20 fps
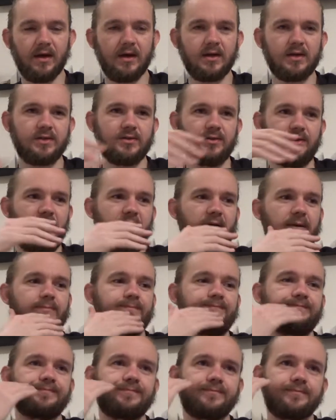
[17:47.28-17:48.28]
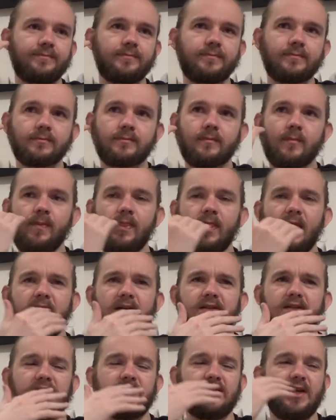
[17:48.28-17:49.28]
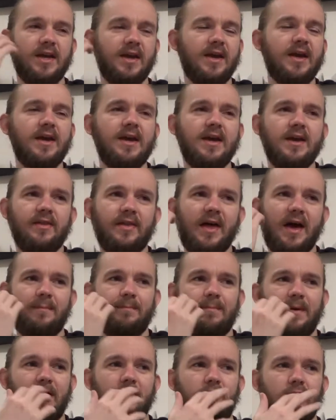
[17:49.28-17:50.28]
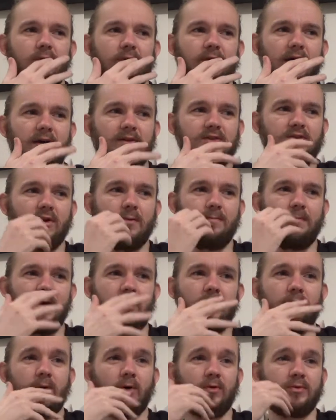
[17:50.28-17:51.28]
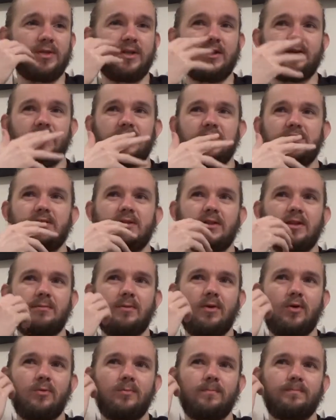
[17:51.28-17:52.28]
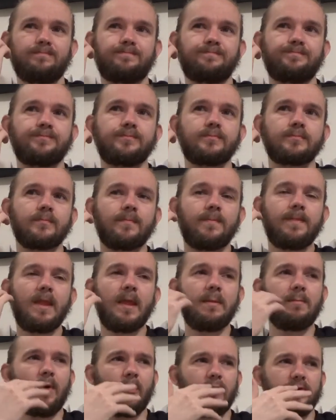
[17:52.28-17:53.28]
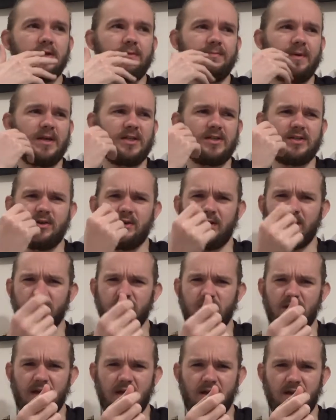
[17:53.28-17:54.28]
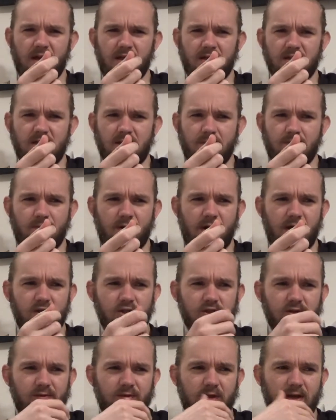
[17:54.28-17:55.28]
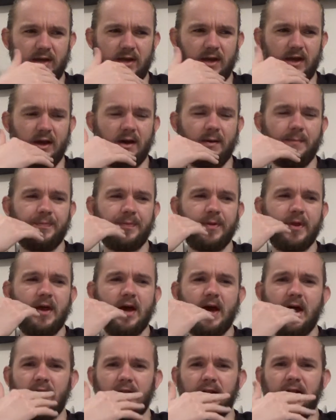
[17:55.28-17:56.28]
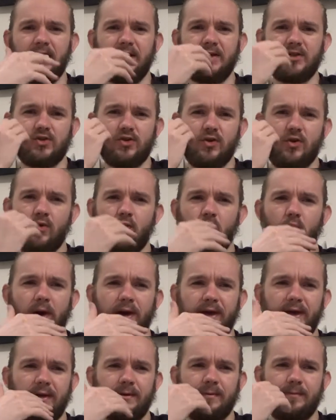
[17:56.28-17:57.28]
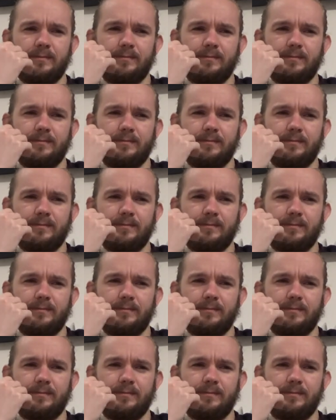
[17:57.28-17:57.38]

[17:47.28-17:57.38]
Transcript: So yeah, as I say, that pale that sort of pale malty, crystally malt, malty base there it gives you that nice impression of like a a light sort of white,